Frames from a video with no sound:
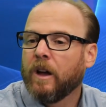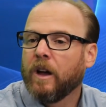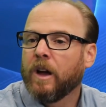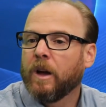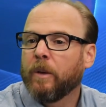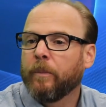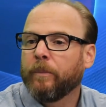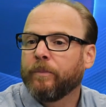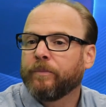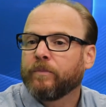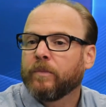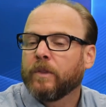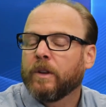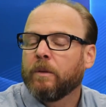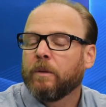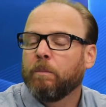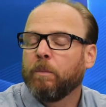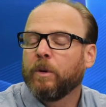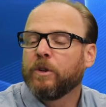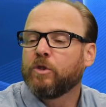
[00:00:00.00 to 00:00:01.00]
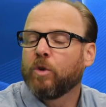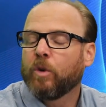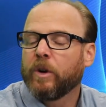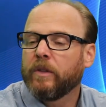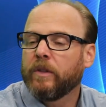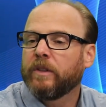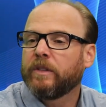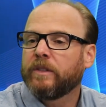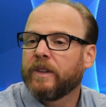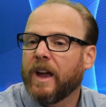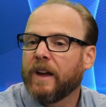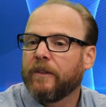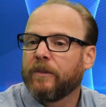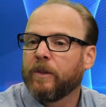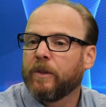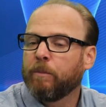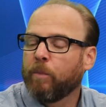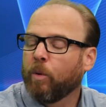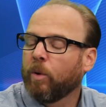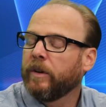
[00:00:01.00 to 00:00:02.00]
Um, majority of the
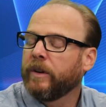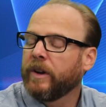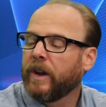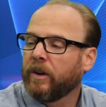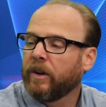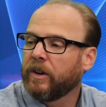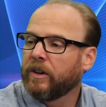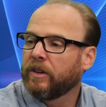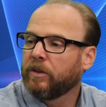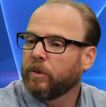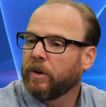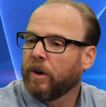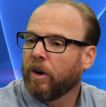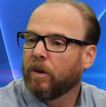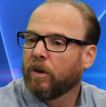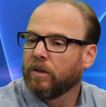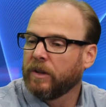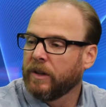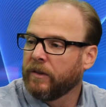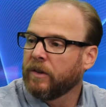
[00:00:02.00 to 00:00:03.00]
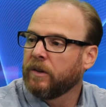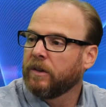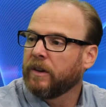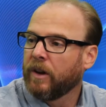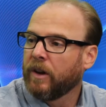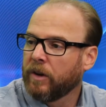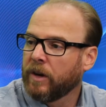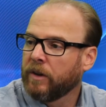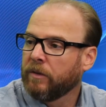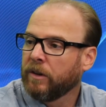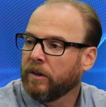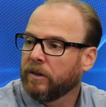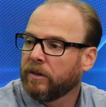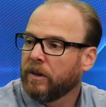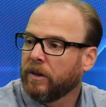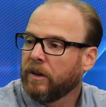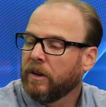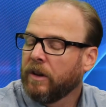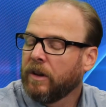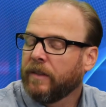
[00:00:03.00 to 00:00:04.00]
staff in the board and care industry are live-in caregivers.